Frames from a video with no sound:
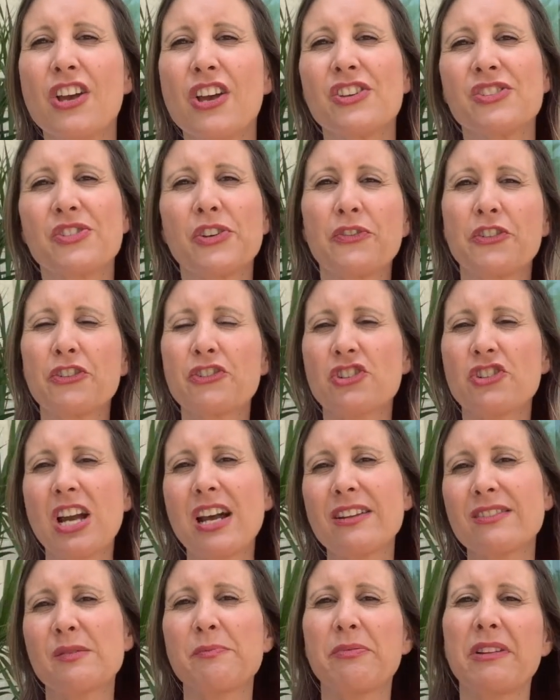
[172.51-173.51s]
So if your
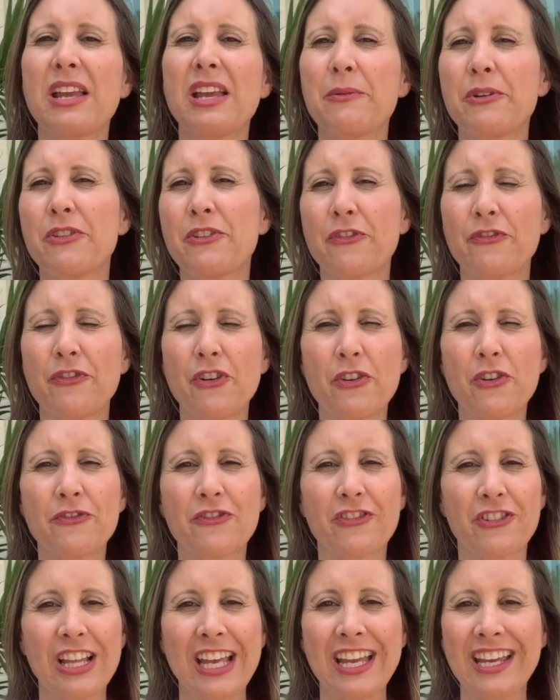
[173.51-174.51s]
child is playing with your phone
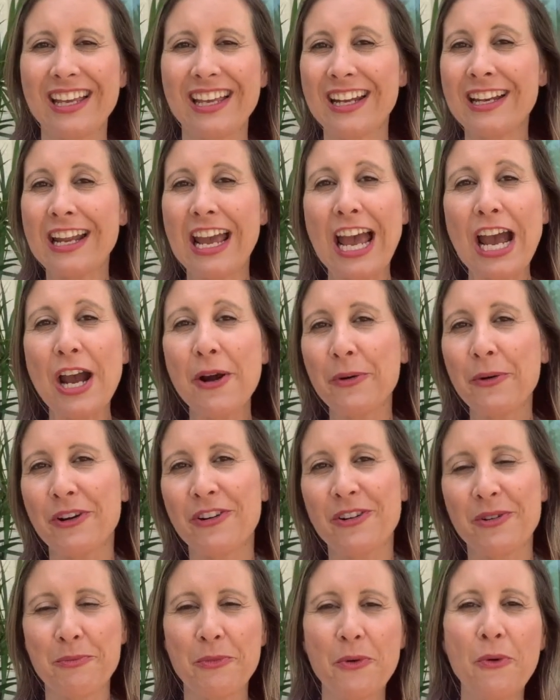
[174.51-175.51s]
for like an hour
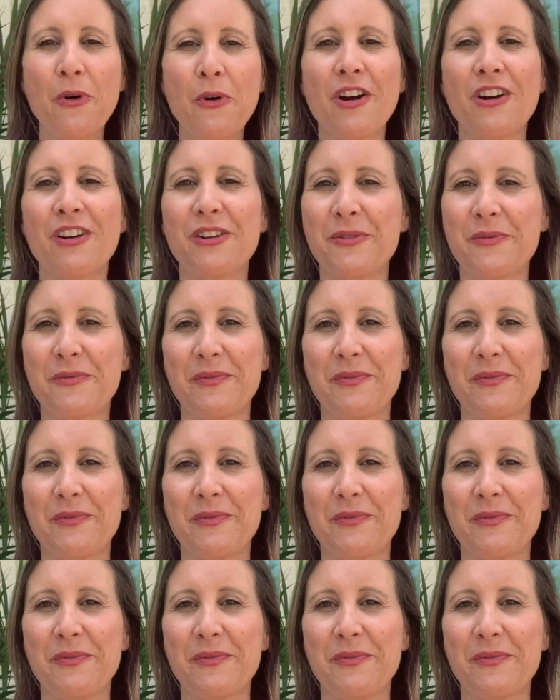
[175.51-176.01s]
or more,